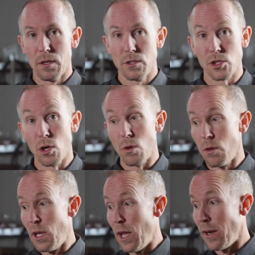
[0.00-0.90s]
So
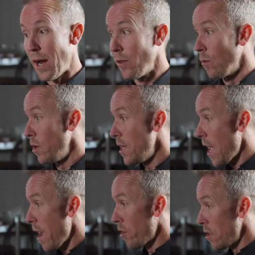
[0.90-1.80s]
now that we
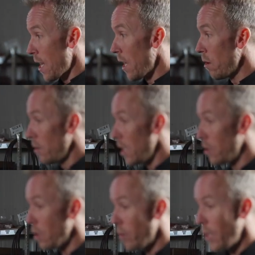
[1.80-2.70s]
have our dyno
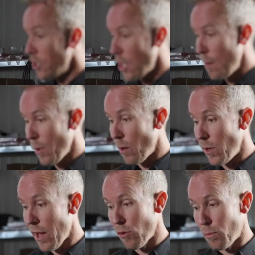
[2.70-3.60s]
in good running shape and
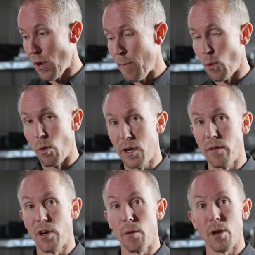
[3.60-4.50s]
we have a proper work
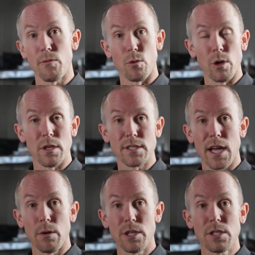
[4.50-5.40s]
environment for where this
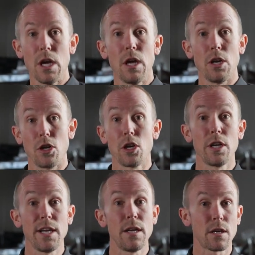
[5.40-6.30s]
dyno is, you're
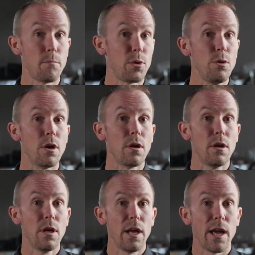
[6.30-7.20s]
gonna need a computer
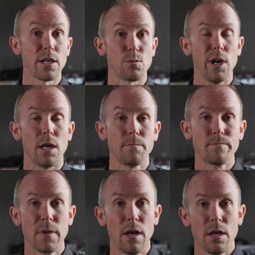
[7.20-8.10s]
as well.
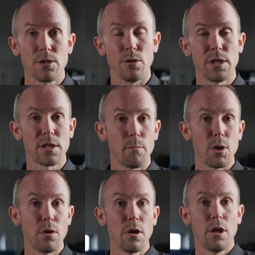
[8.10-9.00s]
So this
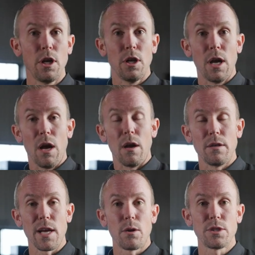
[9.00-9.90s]
computer,
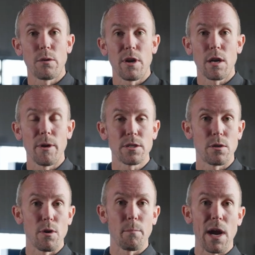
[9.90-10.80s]
DynoJet recommends
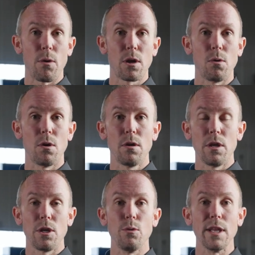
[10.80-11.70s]
to run PowerCore, you